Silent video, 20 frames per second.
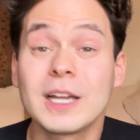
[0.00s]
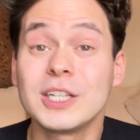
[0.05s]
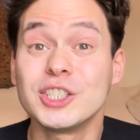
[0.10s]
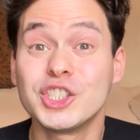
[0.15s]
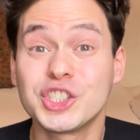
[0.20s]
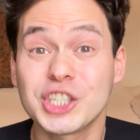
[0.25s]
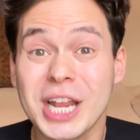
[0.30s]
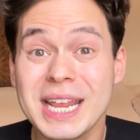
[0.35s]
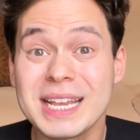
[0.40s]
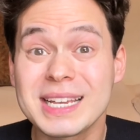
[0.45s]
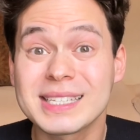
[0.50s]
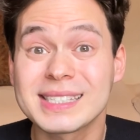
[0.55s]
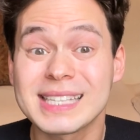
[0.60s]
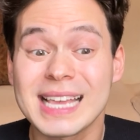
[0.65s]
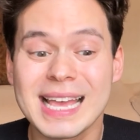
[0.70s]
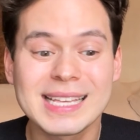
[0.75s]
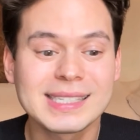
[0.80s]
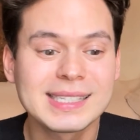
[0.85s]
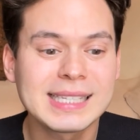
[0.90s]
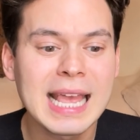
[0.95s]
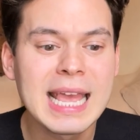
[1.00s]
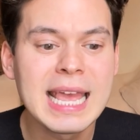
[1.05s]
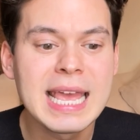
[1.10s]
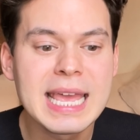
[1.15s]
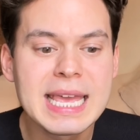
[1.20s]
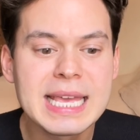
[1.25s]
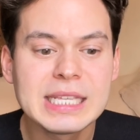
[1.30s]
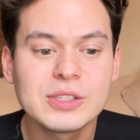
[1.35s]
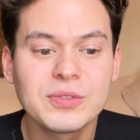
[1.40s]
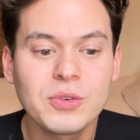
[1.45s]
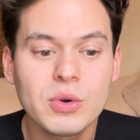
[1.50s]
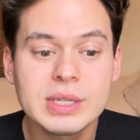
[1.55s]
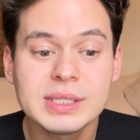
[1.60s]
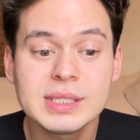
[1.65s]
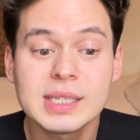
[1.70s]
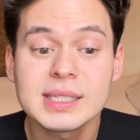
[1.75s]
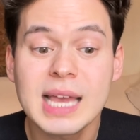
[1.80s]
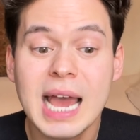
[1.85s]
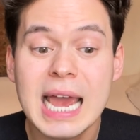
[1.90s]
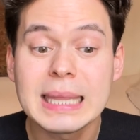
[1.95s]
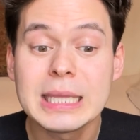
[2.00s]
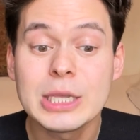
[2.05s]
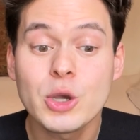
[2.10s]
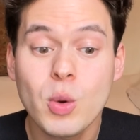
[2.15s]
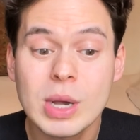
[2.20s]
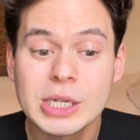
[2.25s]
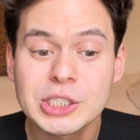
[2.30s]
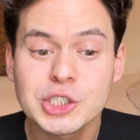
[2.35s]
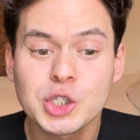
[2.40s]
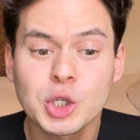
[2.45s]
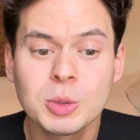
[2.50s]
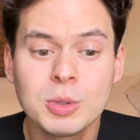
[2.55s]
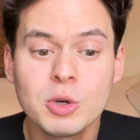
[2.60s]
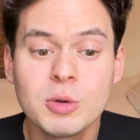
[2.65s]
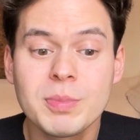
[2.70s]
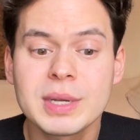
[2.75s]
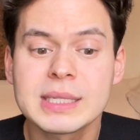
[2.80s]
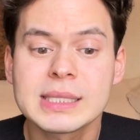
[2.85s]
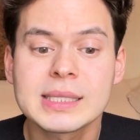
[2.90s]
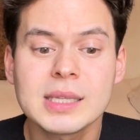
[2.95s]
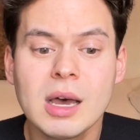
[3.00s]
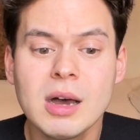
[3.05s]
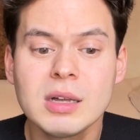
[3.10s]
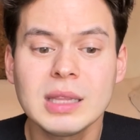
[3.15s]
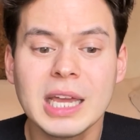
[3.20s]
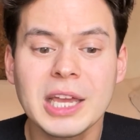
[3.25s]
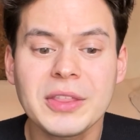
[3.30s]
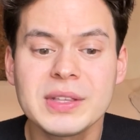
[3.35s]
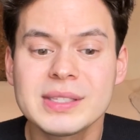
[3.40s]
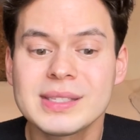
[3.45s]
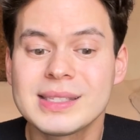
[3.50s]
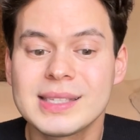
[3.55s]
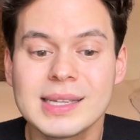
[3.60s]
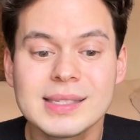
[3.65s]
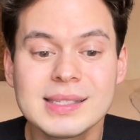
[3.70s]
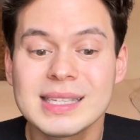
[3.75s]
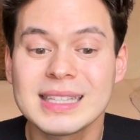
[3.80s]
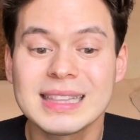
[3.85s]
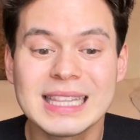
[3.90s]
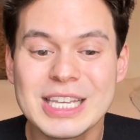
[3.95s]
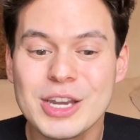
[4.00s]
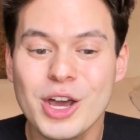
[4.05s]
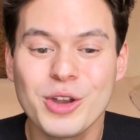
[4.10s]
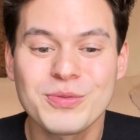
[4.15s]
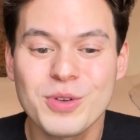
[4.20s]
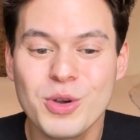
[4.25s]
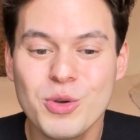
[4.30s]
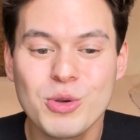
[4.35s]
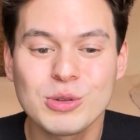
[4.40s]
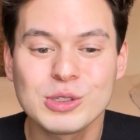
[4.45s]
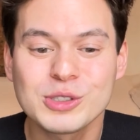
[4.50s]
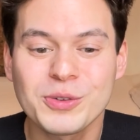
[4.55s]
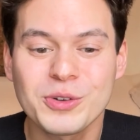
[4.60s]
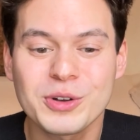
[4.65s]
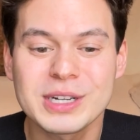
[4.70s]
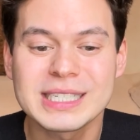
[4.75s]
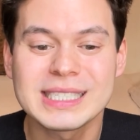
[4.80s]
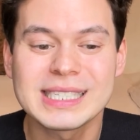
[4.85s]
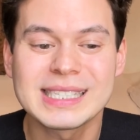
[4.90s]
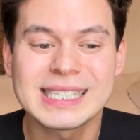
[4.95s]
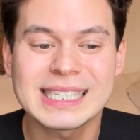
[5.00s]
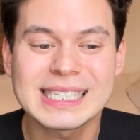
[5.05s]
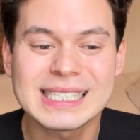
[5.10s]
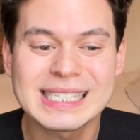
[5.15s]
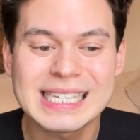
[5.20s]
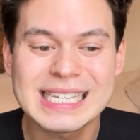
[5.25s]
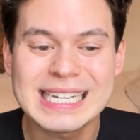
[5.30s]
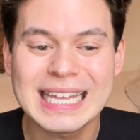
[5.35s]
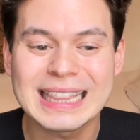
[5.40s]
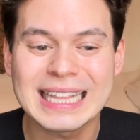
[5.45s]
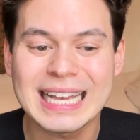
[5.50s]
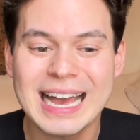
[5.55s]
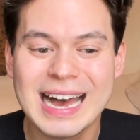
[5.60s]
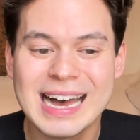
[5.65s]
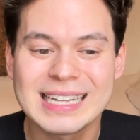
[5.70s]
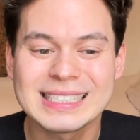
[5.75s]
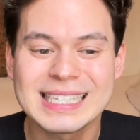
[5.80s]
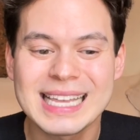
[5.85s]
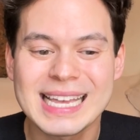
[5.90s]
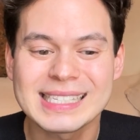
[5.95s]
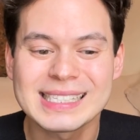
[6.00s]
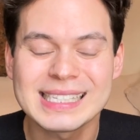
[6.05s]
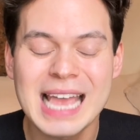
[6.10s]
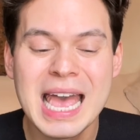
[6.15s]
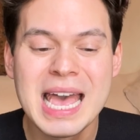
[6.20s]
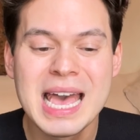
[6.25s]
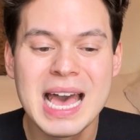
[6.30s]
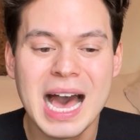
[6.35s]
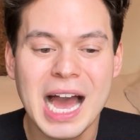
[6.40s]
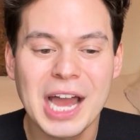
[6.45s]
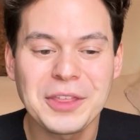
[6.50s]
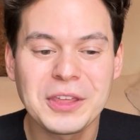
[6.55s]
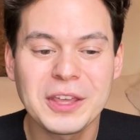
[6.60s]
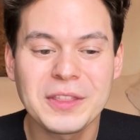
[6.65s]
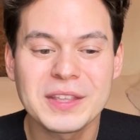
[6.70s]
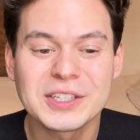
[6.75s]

Jake says, his voice is highly questionable, but a song like this doesn't lean on vocals for it to succeed at the contest. I think